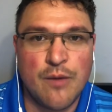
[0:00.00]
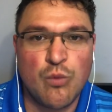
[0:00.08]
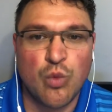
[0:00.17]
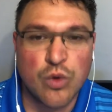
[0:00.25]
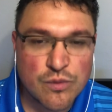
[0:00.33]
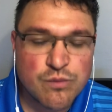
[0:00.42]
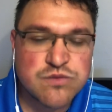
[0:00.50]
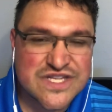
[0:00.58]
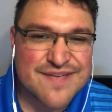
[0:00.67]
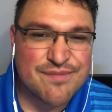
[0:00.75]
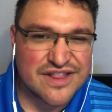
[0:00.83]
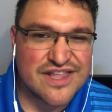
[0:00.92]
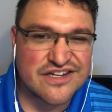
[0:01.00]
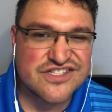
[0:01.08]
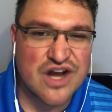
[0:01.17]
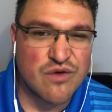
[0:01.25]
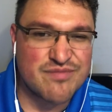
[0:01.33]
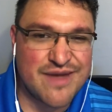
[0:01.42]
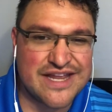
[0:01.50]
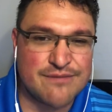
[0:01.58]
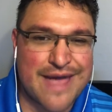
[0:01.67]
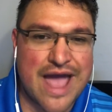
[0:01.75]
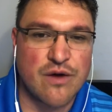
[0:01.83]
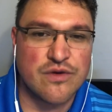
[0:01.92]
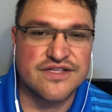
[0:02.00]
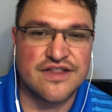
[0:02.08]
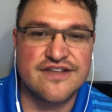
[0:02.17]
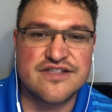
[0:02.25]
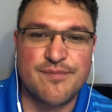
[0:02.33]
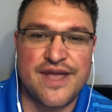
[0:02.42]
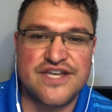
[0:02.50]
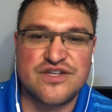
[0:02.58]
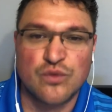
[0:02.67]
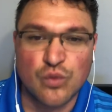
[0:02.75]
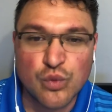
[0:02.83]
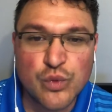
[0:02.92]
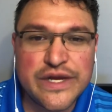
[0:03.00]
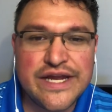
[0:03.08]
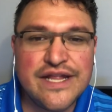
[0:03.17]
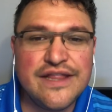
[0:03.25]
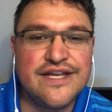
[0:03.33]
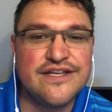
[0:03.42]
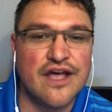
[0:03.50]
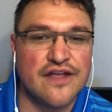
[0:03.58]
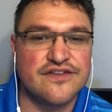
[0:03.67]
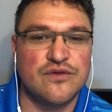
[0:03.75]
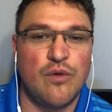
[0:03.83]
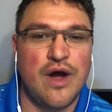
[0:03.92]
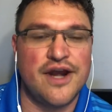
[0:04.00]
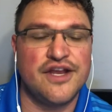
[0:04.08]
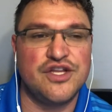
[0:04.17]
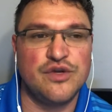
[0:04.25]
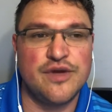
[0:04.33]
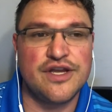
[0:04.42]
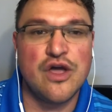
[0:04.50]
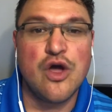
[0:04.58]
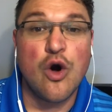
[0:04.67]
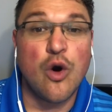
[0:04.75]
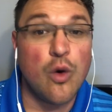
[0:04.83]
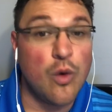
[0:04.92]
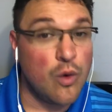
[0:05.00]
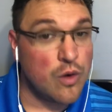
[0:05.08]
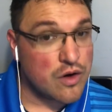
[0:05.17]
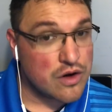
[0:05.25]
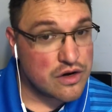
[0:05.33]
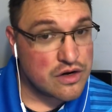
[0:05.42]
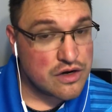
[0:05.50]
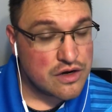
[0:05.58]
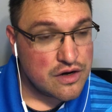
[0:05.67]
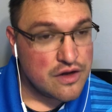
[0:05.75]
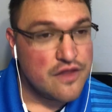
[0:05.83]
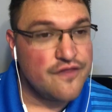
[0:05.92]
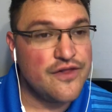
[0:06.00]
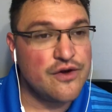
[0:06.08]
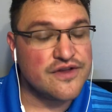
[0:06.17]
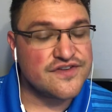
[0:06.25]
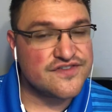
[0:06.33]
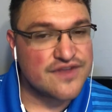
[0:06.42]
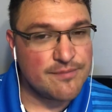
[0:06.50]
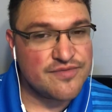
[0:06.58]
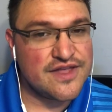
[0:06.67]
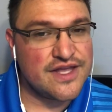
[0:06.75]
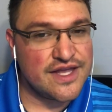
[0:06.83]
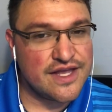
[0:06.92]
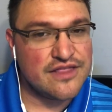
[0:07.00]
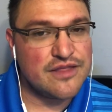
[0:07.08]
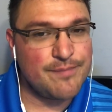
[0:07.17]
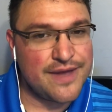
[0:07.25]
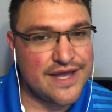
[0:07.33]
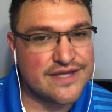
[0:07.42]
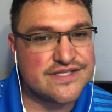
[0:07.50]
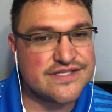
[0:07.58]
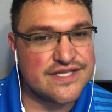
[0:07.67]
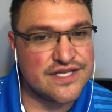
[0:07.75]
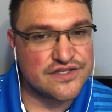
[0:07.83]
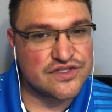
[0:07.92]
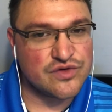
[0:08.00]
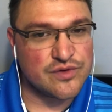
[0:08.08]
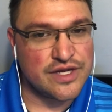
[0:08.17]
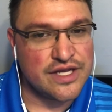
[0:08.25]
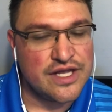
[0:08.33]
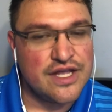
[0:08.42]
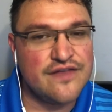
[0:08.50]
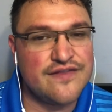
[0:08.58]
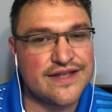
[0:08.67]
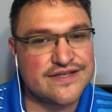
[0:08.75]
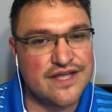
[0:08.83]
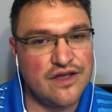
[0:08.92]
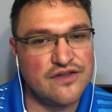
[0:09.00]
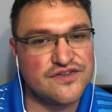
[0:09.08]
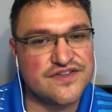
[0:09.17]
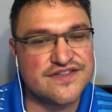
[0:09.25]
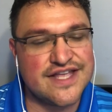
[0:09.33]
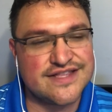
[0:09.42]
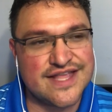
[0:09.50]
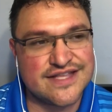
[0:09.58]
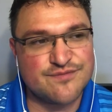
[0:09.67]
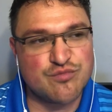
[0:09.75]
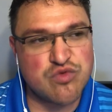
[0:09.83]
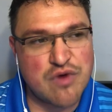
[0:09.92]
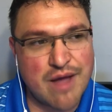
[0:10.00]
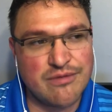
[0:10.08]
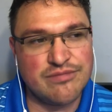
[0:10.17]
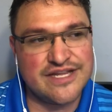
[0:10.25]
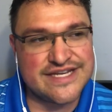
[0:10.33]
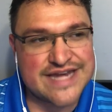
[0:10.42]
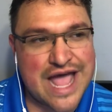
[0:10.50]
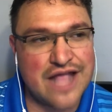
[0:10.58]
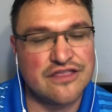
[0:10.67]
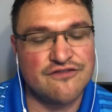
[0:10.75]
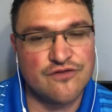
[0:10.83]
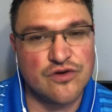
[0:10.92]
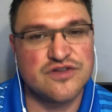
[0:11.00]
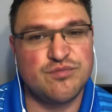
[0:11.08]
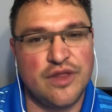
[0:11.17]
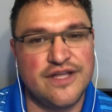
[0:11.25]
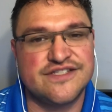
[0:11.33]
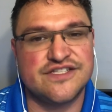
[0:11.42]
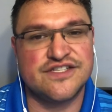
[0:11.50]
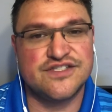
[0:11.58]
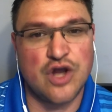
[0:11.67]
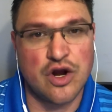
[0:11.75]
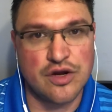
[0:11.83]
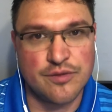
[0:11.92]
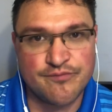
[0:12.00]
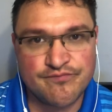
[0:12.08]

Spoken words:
We're typically going to start with bending backwards unless the patient really doesn't want to do it, or there is something in the patient's history that tells us that that's probably not the first place to start.